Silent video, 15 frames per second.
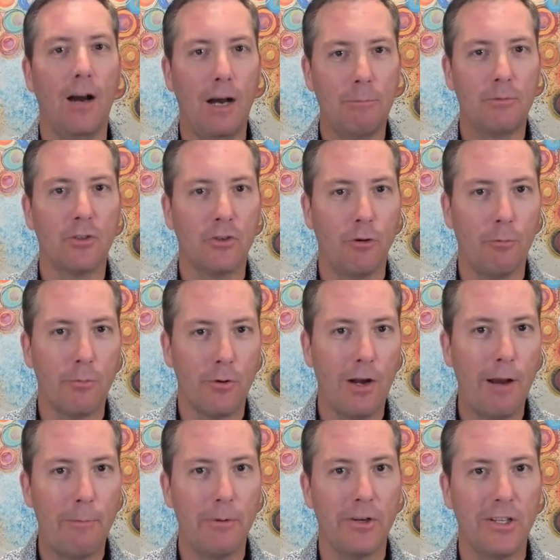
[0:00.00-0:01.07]
optical
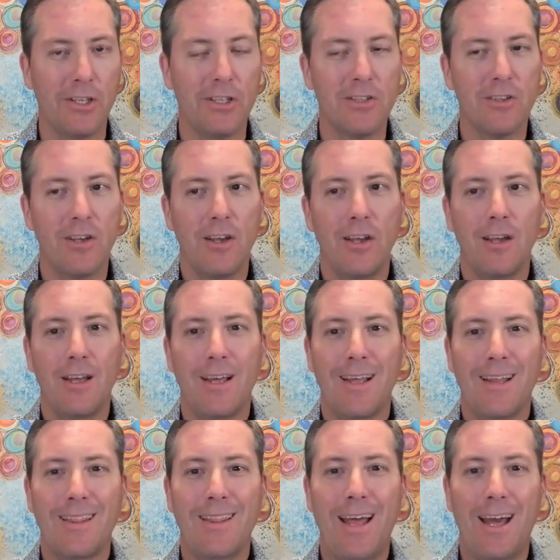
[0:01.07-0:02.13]
properties
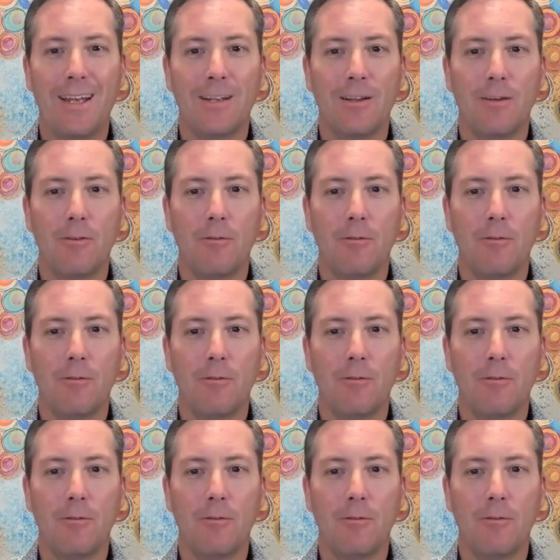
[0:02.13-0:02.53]
that